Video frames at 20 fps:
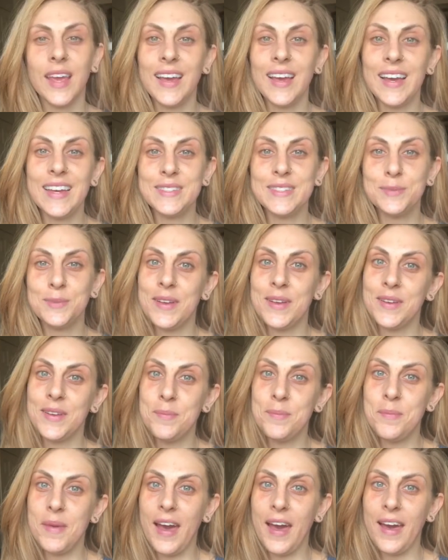Hey guys,
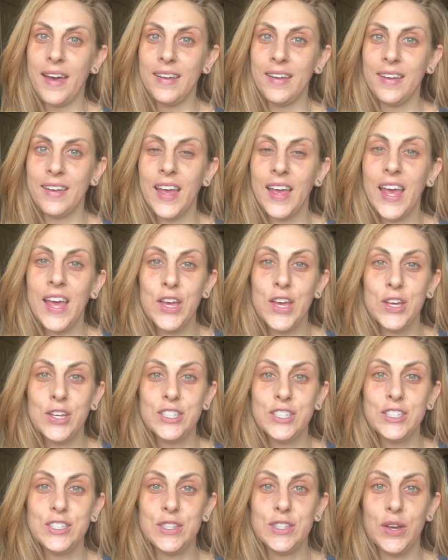welcome back.
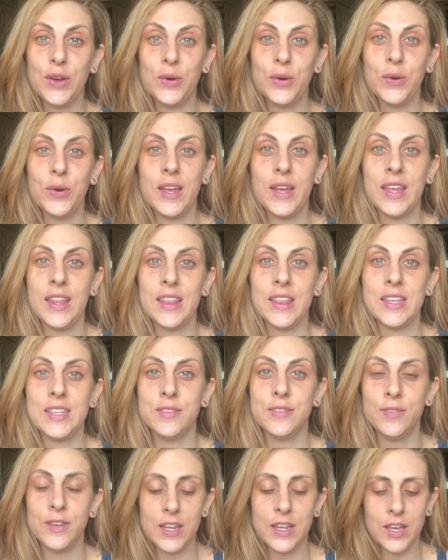So in
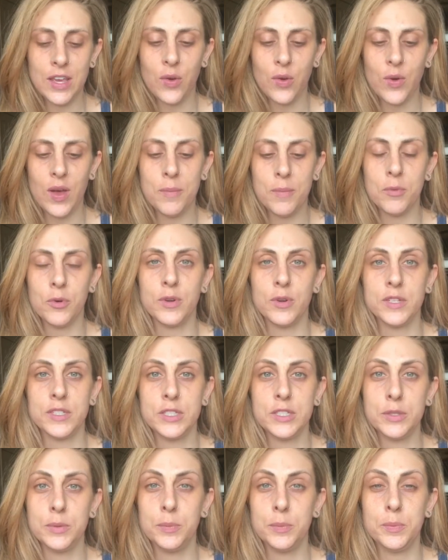this video I'm
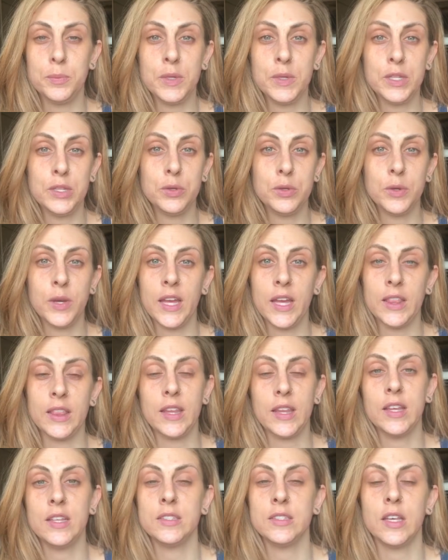going to be
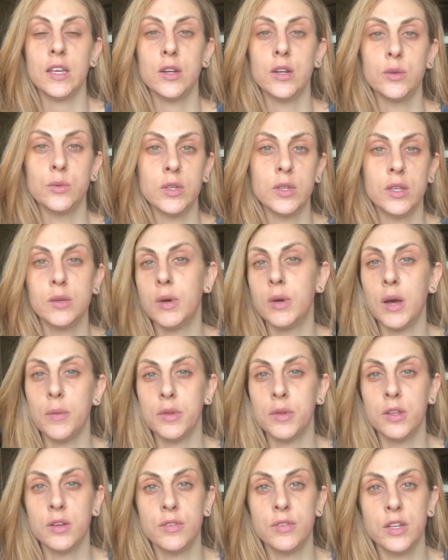doing, it's like a really
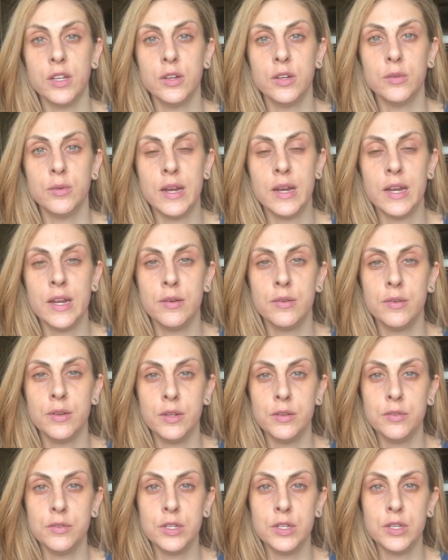popular video right now on
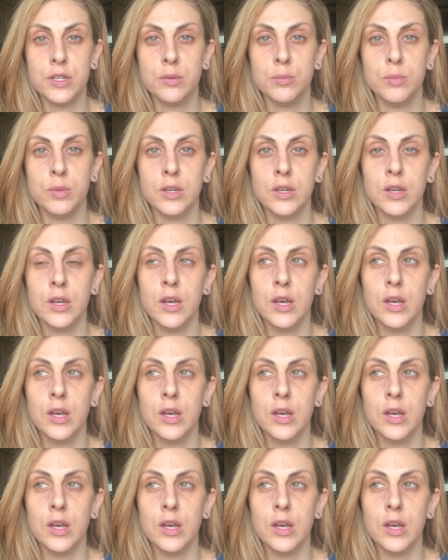YouTube.